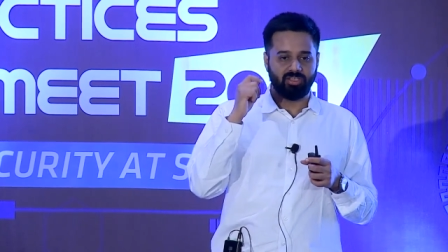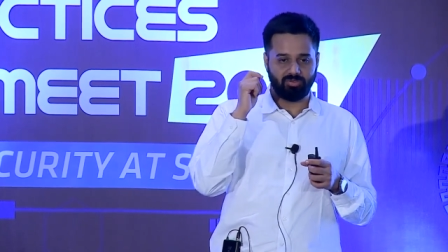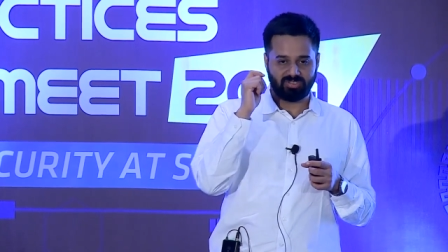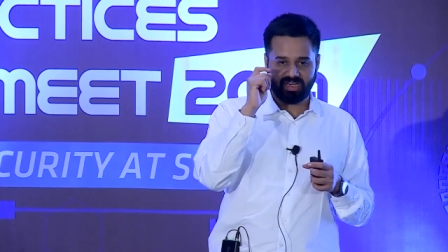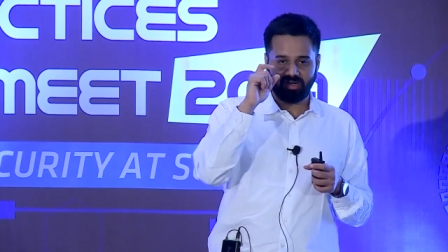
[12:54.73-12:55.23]

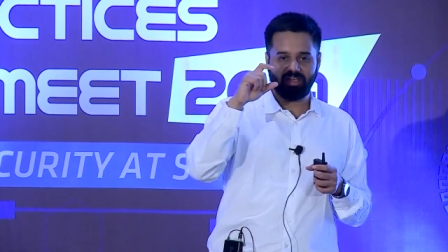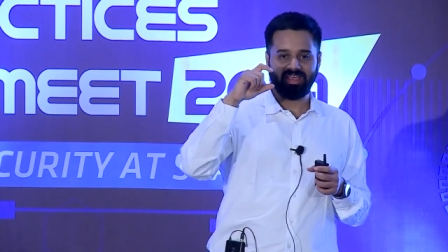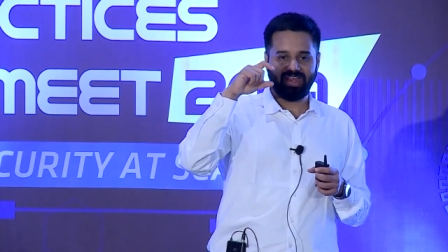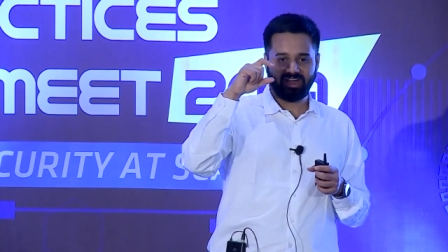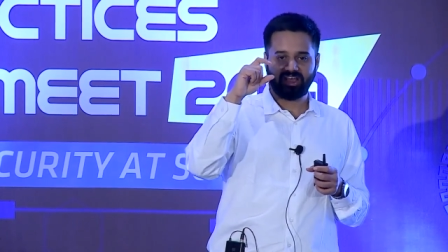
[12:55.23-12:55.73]
You send
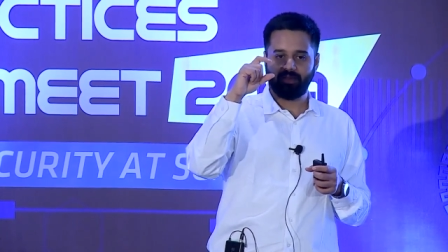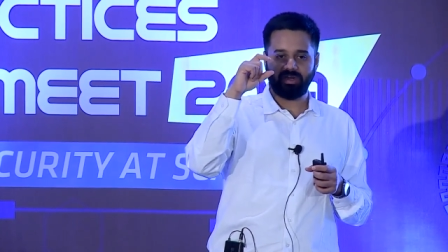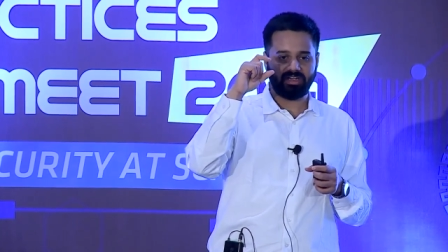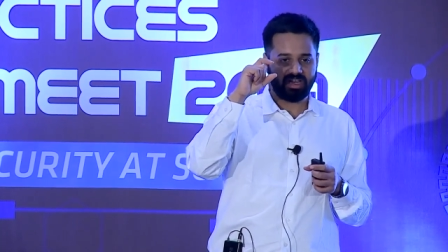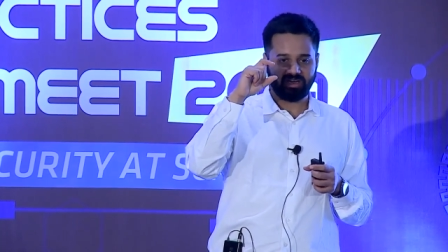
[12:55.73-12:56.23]
a 8
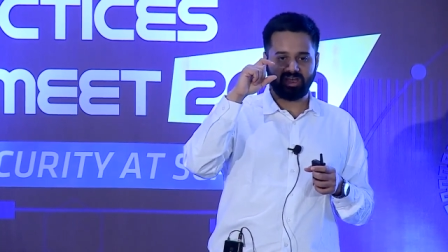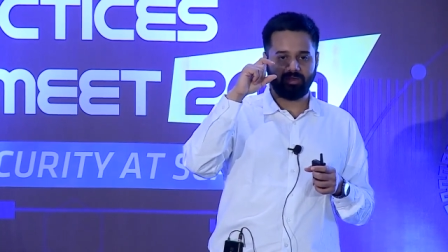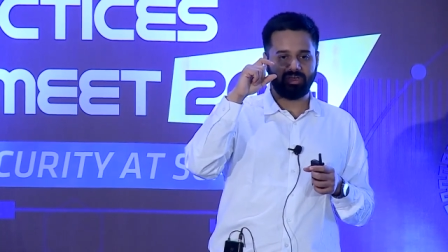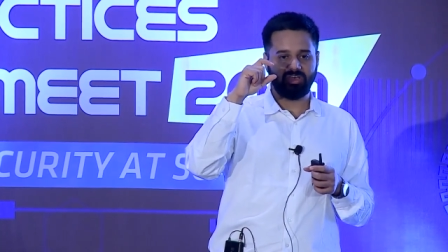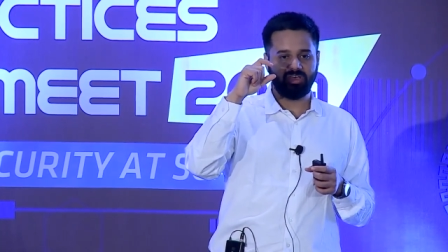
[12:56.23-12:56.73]
KB, 10
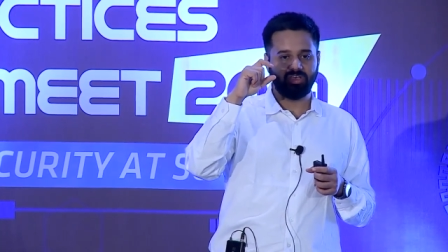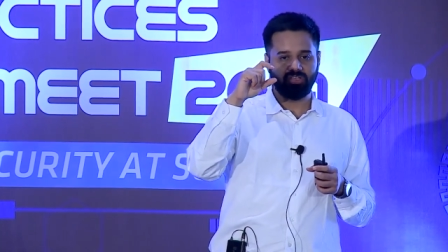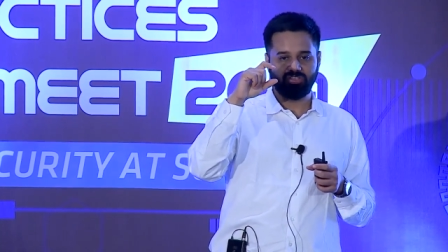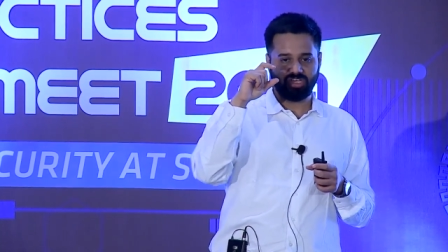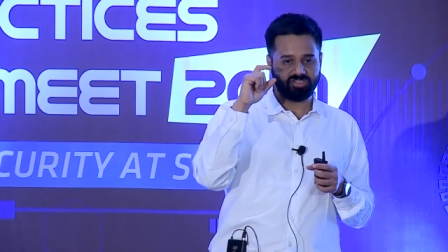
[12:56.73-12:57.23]
KB
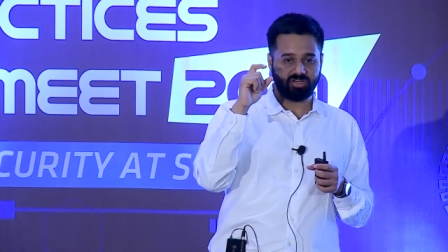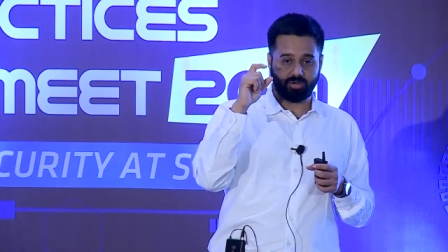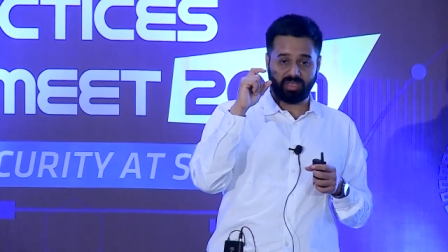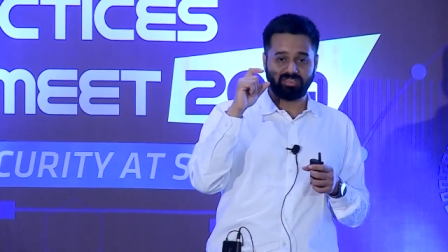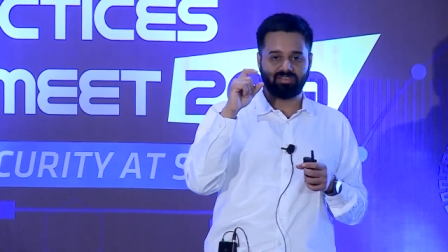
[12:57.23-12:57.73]
JSON
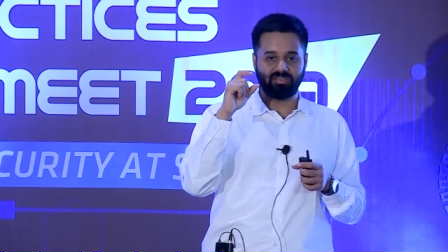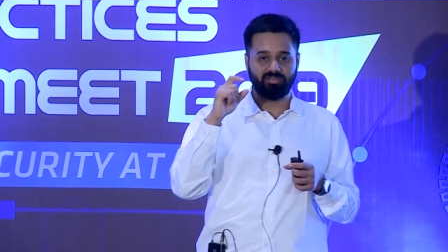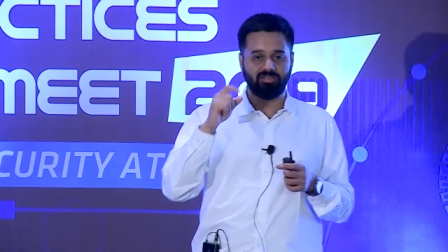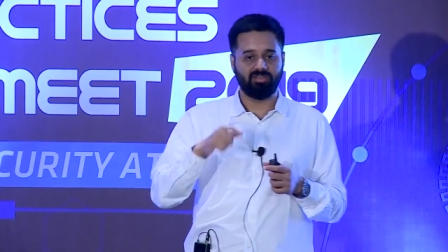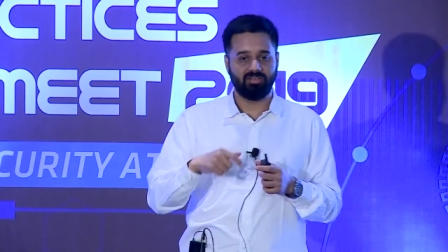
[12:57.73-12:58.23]
request,
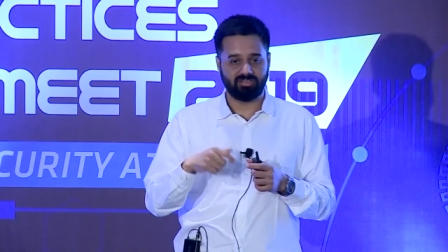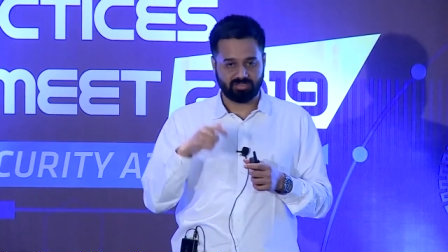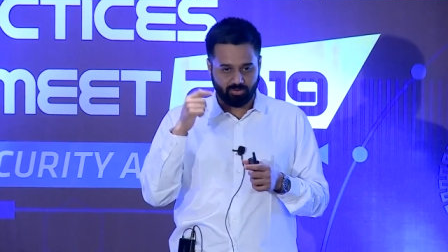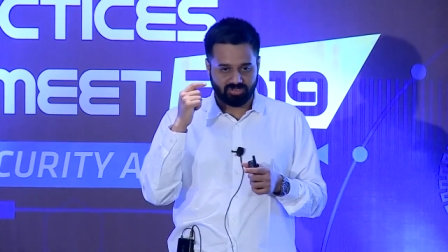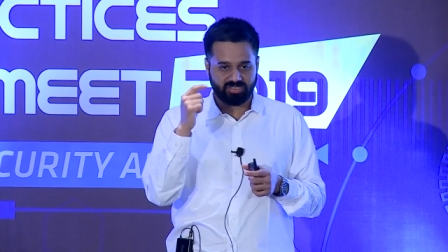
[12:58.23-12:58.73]

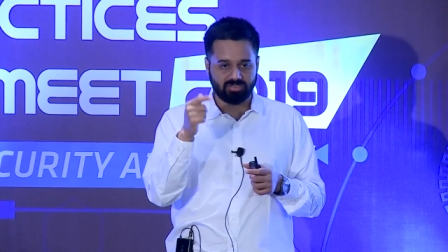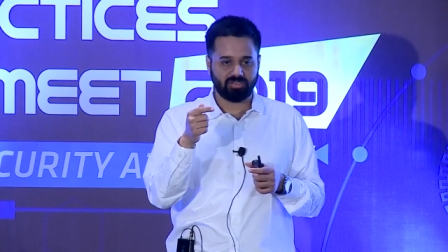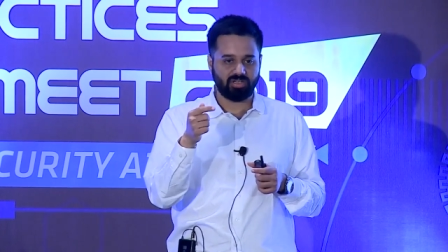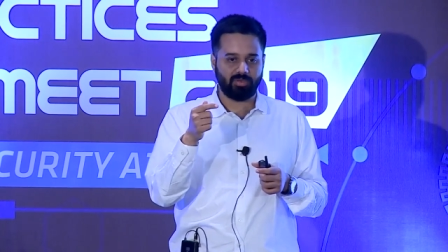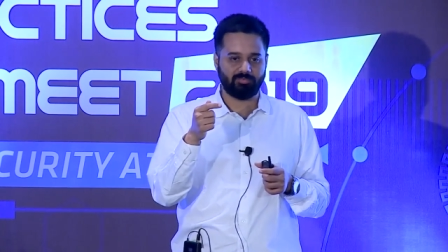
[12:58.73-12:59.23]
just goes and sits
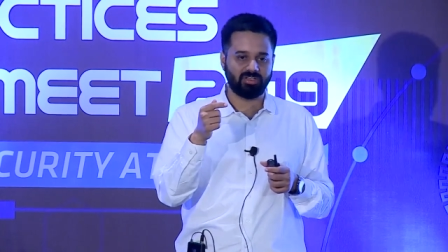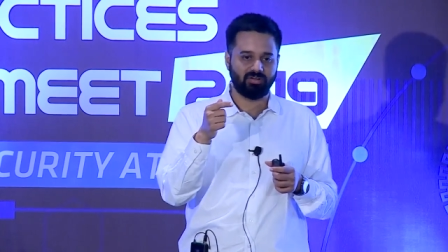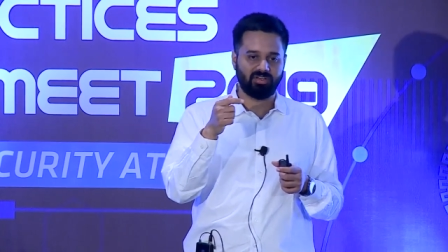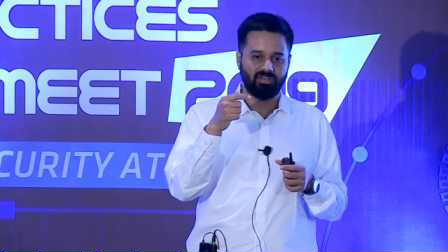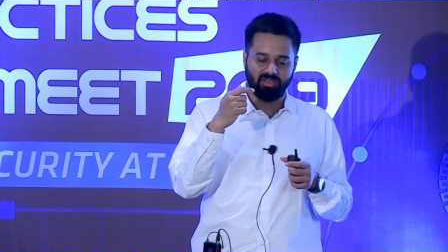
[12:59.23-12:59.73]
on that web
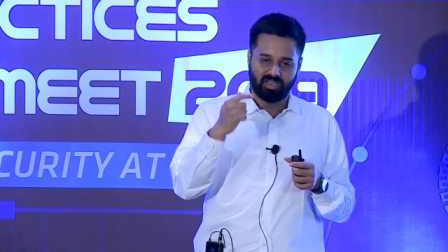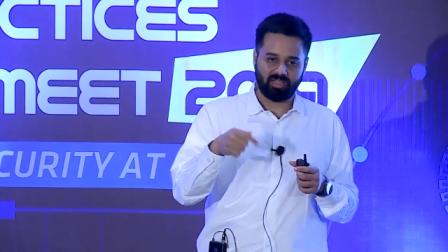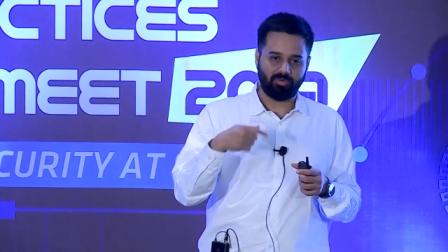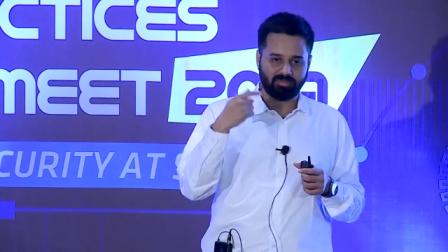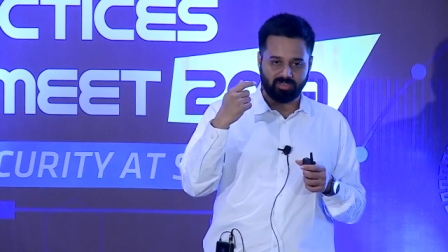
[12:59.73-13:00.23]
server.
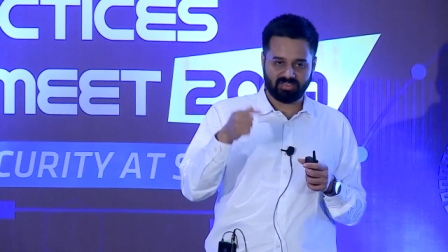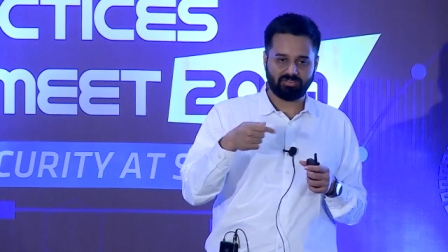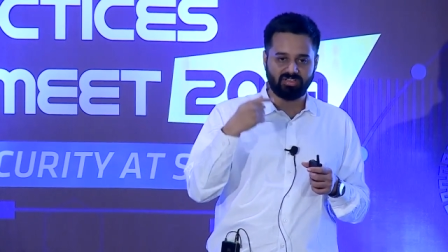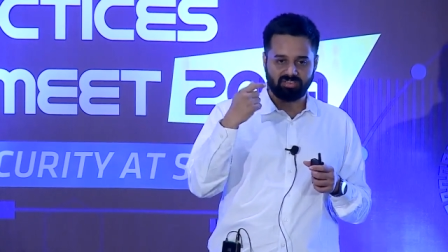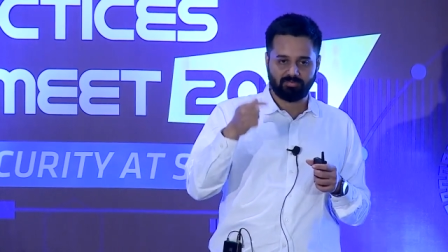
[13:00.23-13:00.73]
The web server, as
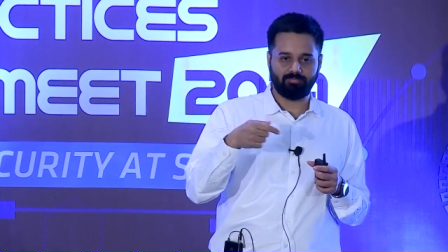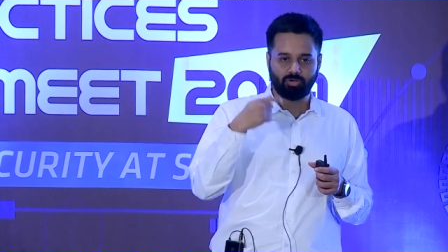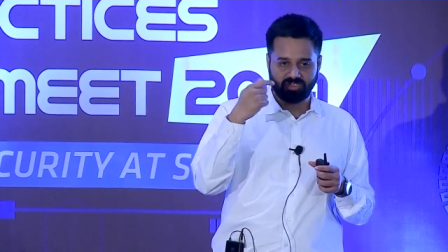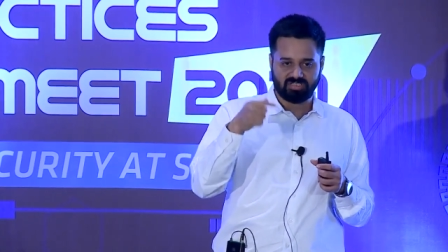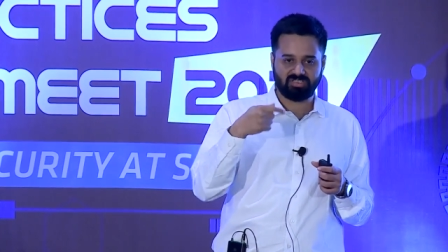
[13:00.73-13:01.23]
soon as it
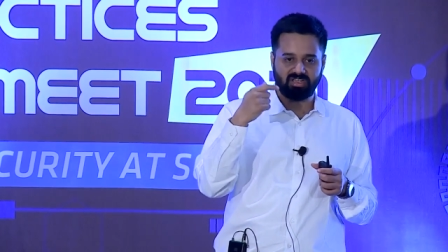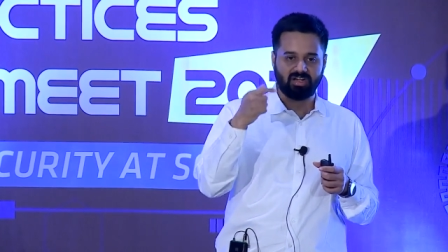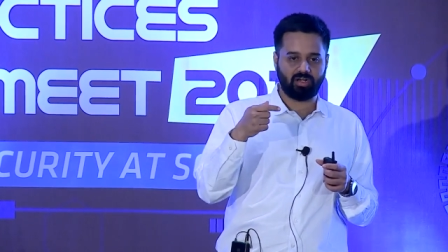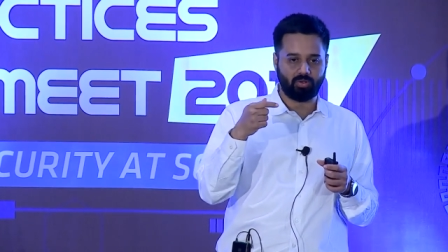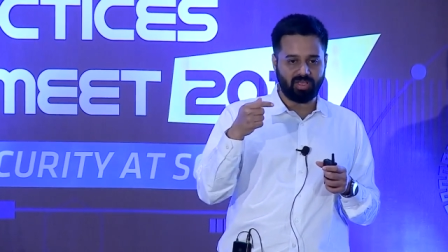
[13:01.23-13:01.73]
processes
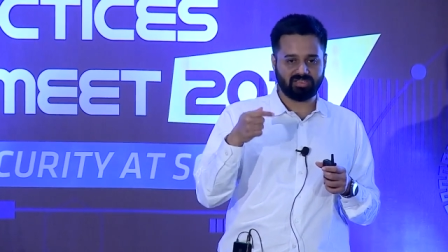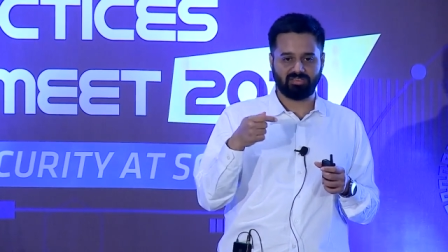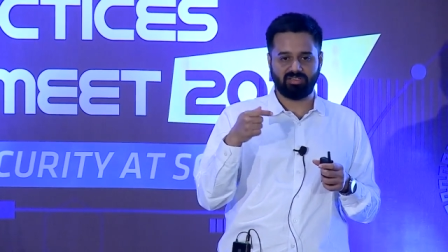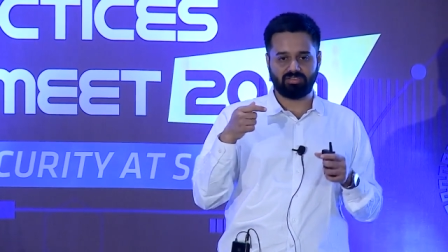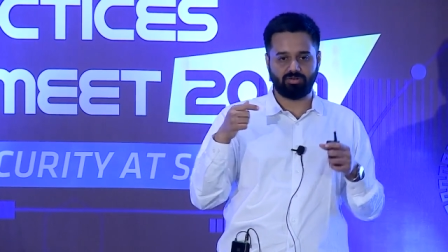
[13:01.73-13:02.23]
that
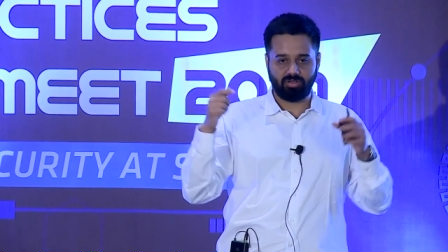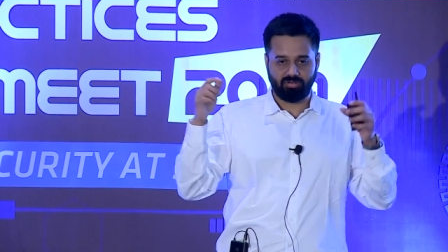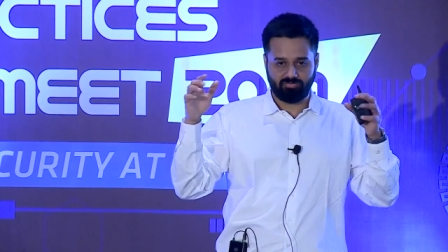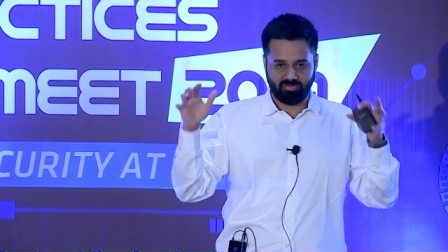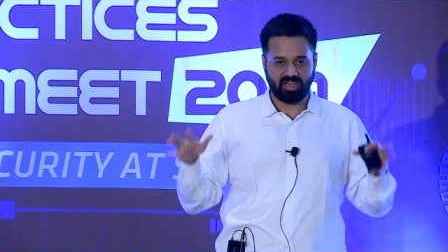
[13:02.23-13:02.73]
request, it's going
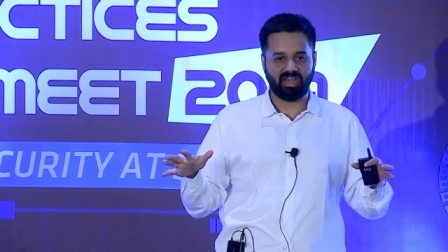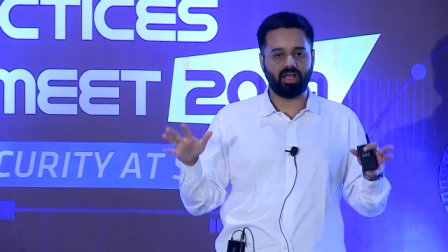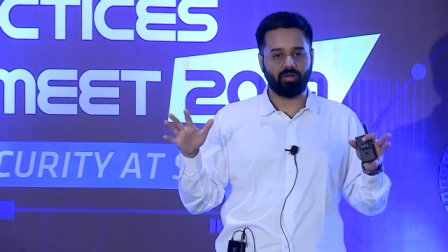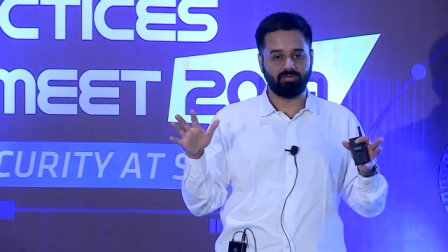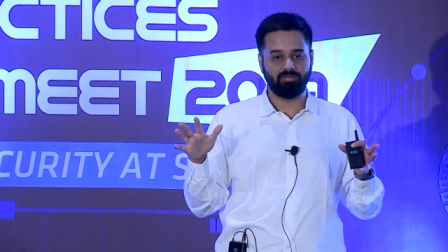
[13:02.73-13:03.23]
to die
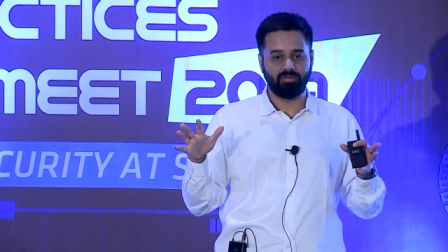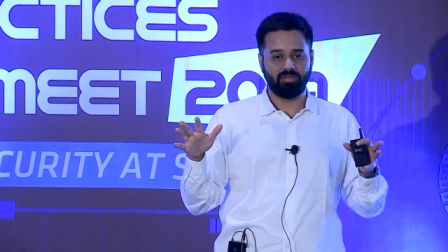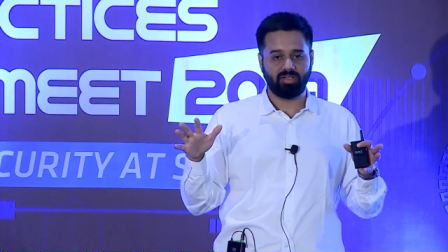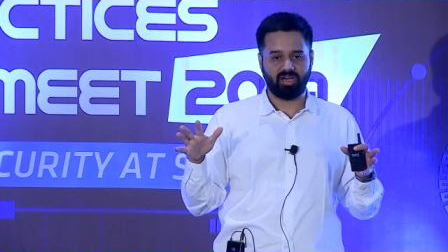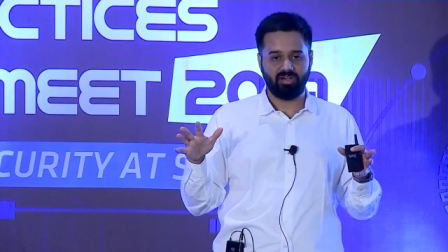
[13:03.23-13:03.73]
down,
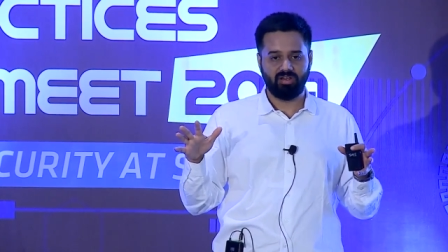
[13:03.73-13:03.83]
right?